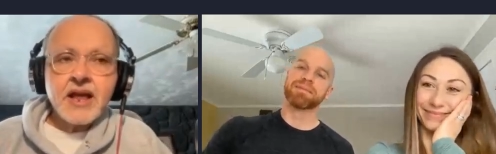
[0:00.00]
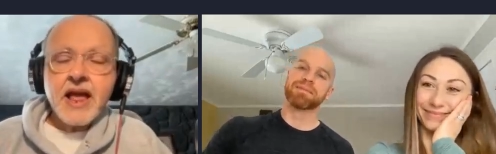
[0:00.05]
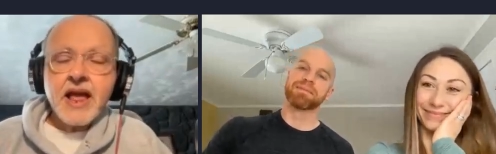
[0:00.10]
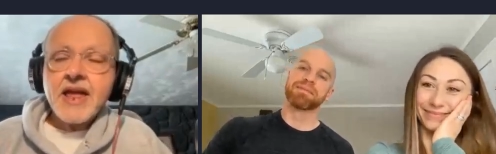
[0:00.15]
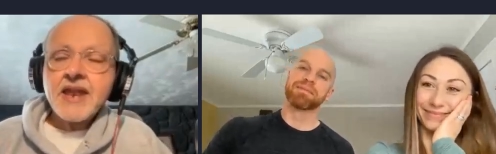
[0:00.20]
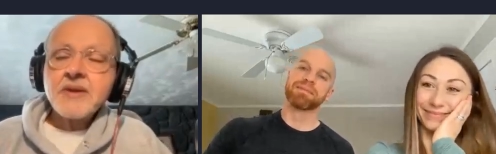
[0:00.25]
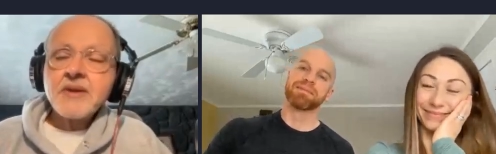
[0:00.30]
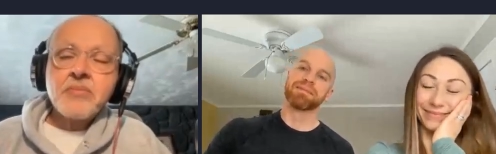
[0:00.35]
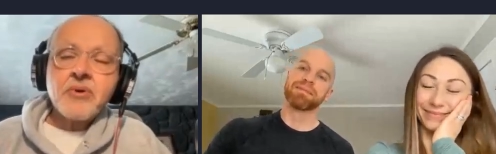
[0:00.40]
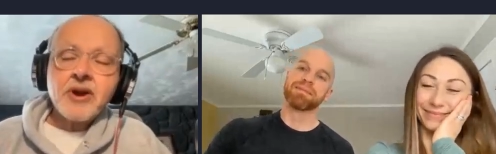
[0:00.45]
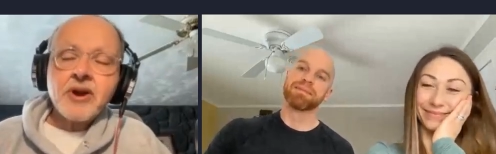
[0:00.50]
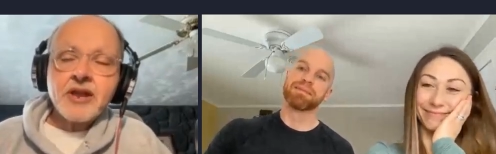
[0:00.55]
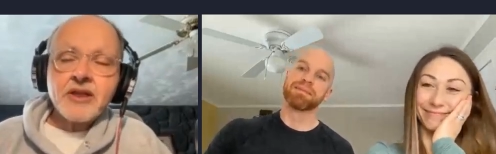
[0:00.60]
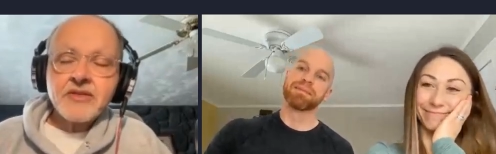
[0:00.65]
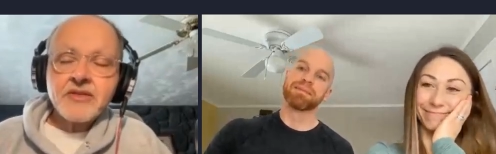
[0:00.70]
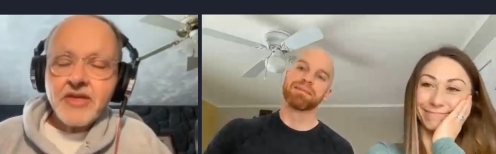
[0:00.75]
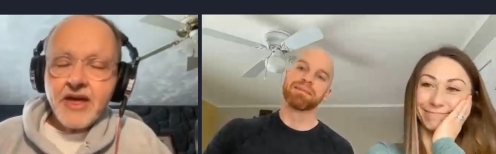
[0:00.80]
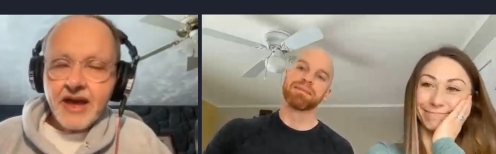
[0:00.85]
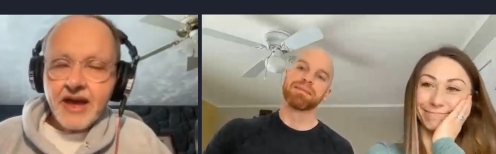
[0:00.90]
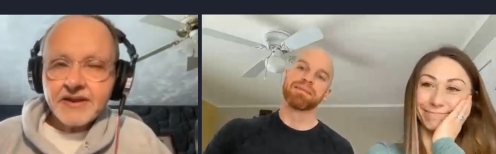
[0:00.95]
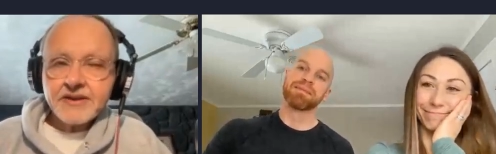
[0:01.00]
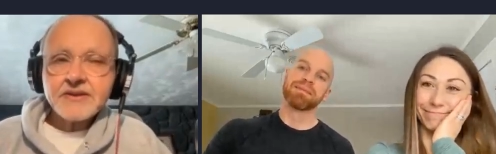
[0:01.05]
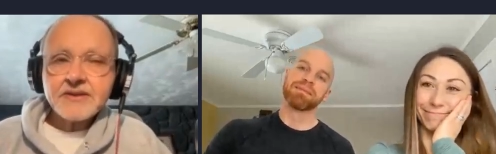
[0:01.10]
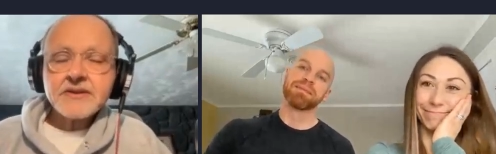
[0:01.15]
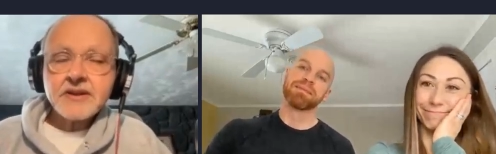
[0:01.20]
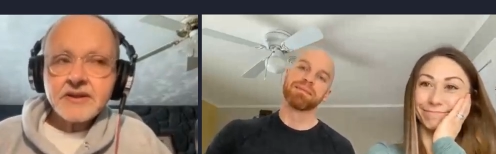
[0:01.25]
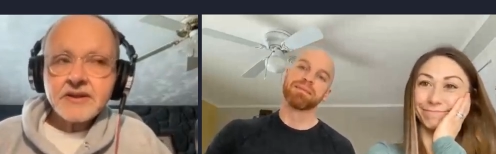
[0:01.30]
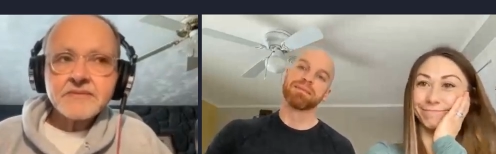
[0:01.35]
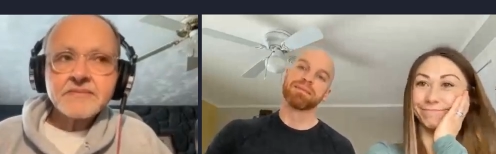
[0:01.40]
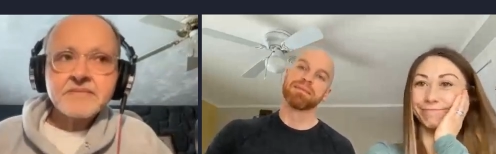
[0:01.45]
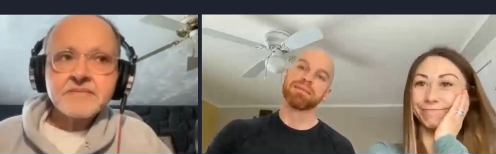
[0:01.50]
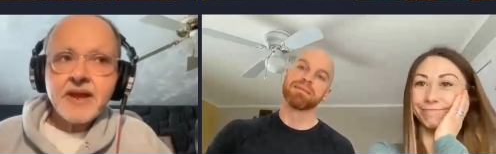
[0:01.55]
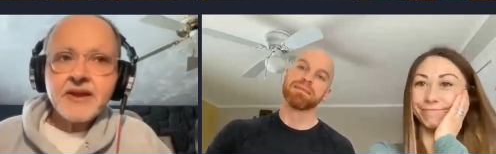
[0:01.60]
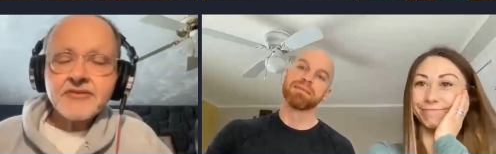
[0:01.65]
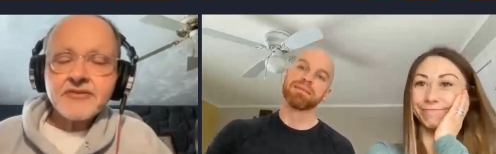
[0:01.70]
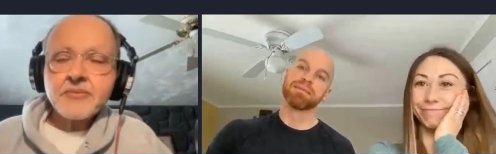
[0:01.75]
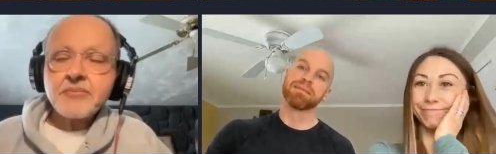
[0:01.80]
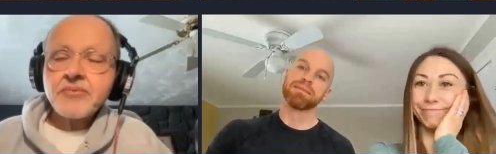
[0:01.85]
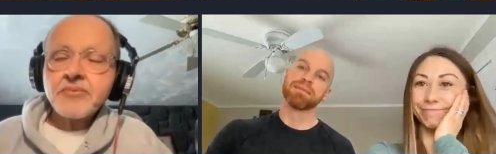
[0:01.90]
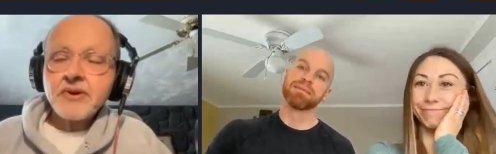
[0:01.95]
Speaker 1: anybody that uh,
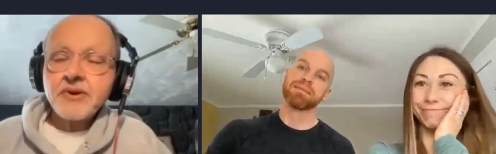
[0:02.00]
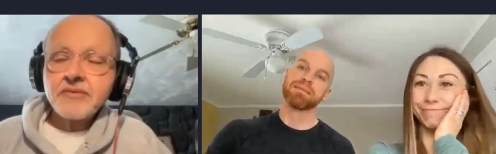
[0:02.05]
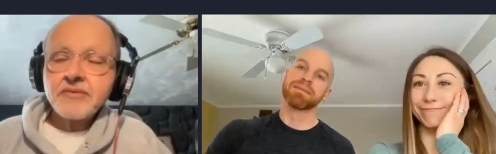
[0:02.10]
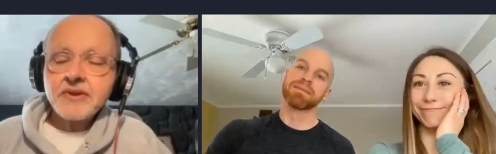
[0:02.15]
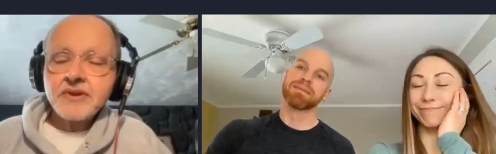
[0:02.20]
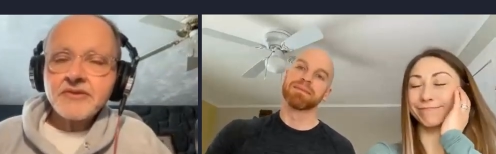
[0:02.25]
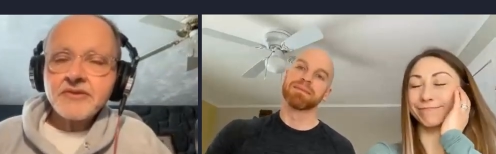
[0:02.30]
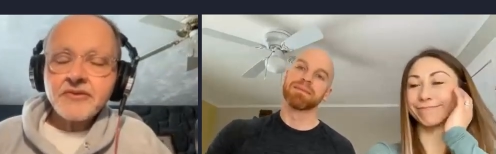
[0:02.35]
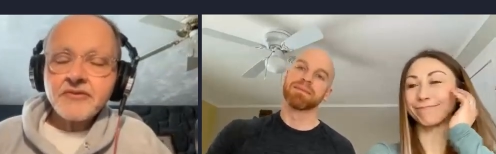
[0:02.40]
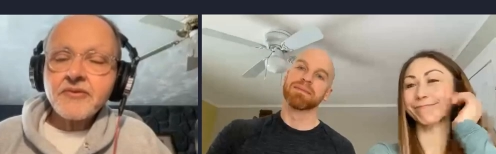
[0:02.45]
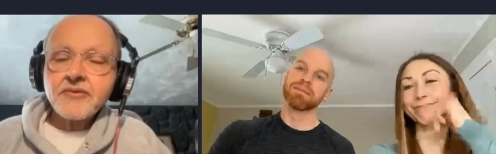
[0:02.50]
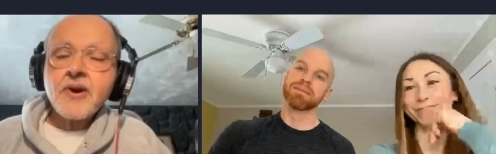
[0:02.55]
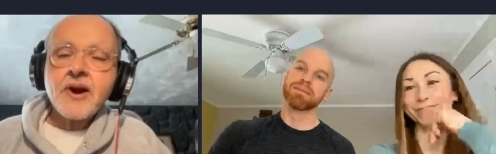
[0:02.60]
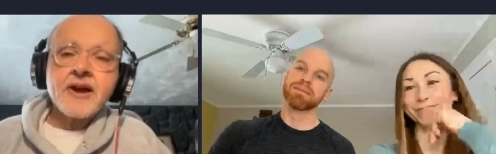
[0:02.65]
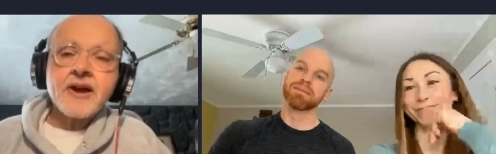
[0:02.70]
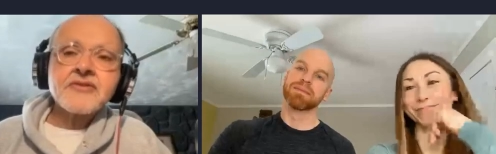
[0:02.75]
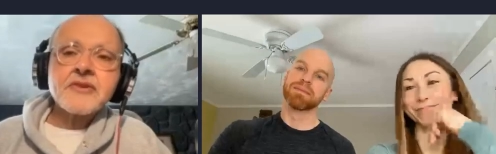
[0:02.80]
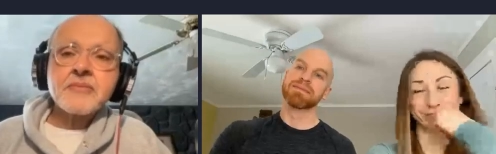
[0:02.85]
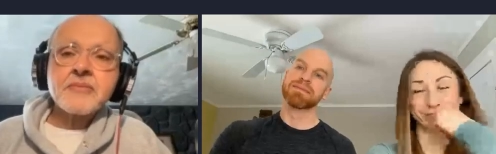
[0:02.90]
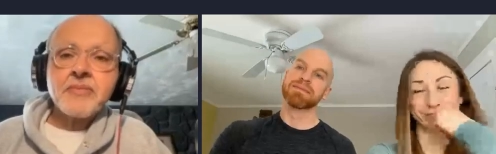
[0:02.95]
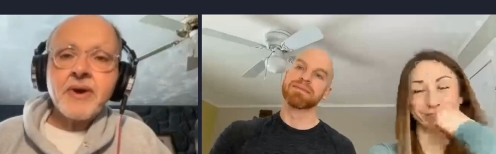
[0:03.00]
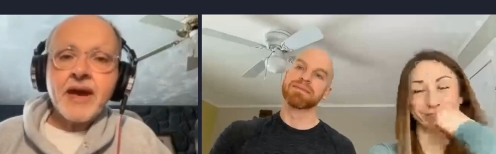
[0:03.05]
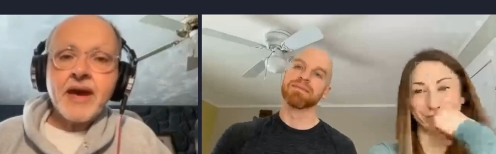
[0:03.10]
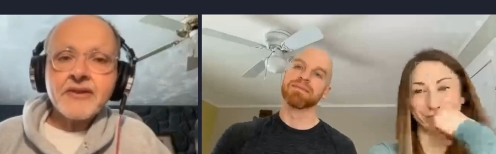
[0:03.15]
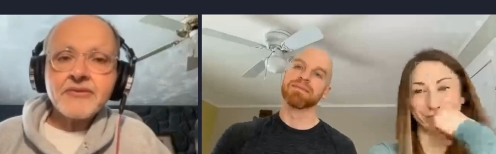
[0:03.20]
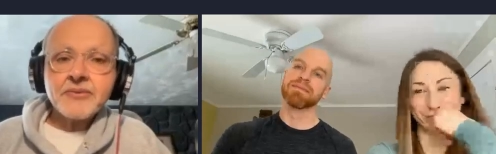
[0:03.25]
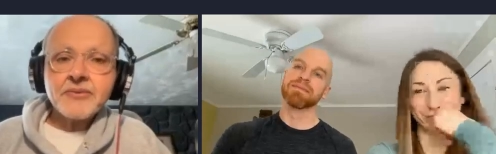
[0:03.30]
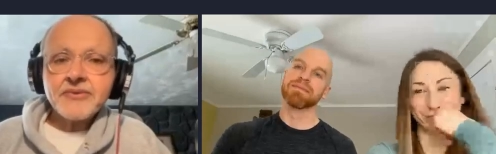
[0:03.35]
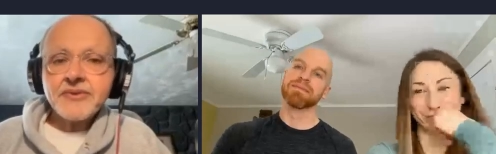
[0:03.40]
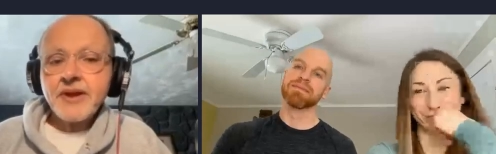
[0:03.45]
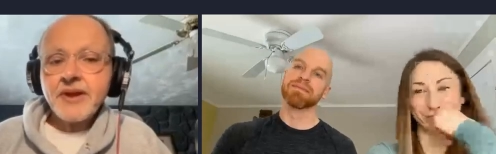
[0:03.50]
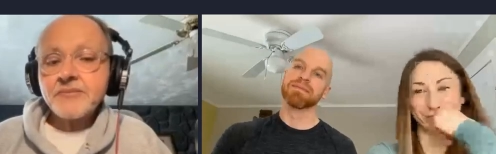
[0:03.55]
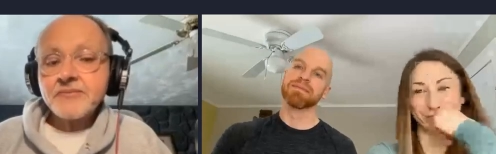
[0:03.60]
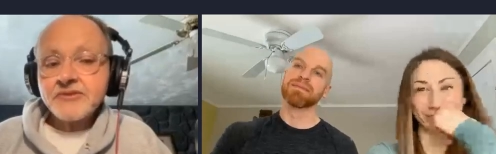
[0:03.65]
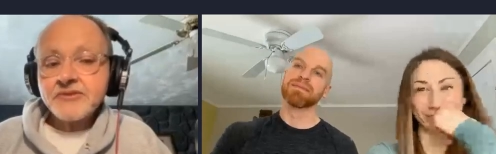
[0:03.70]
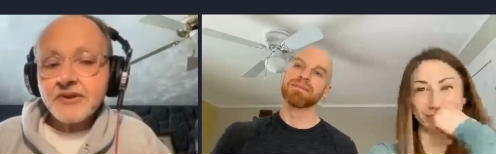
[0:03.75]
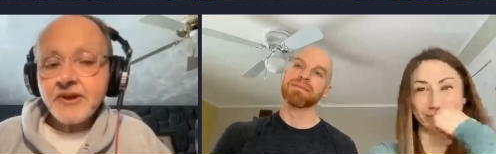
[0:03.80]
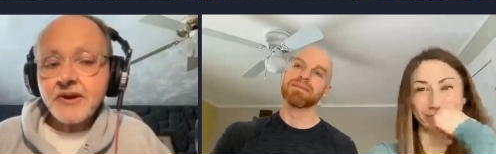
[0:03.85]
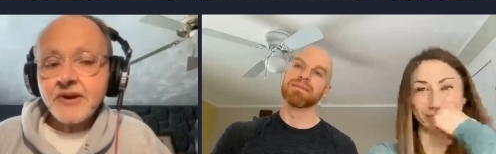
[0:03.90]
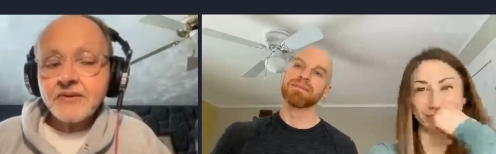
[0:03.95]
has the privilege of crossing paths with them.
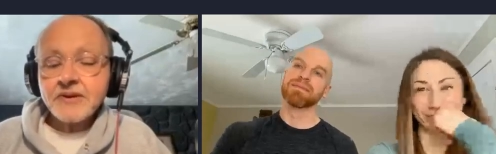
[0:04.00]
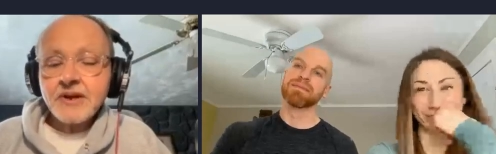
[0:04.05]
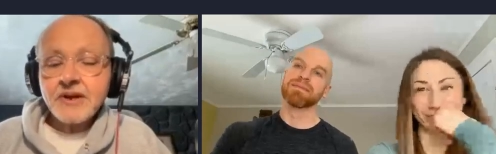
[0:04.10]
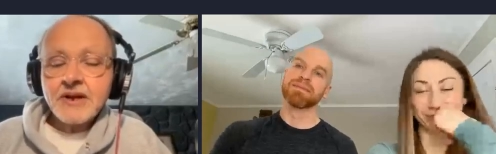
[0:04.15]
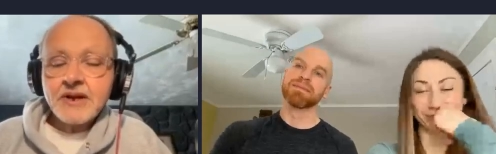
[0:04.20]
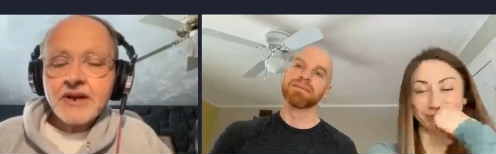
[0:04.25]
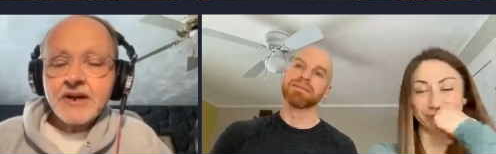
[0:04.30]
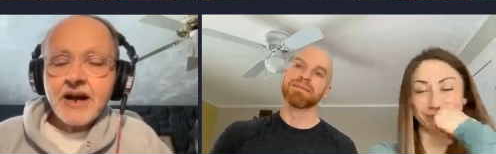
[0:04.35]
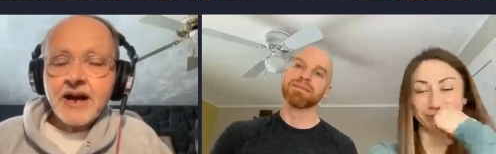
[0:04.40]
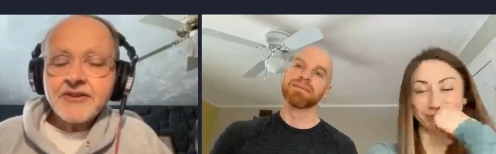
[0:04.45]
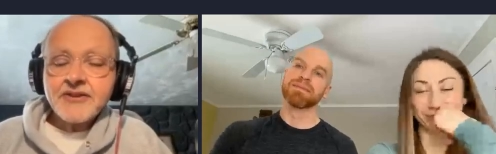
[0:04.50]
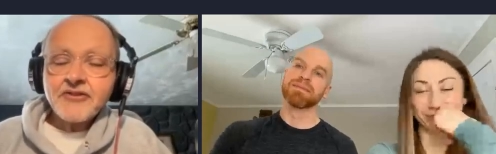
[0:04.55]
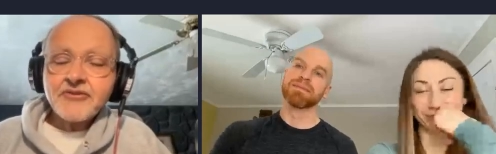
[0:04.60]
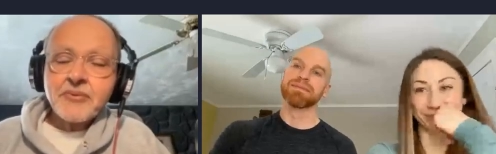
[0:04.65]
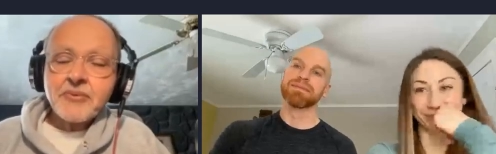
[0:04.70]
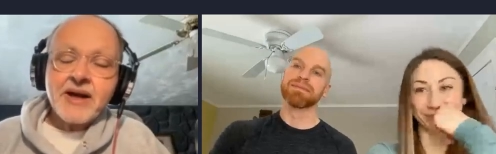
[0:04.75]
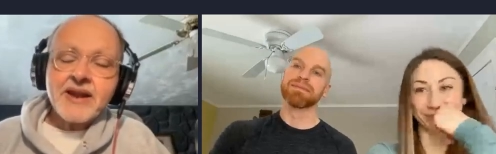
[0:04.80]
So I just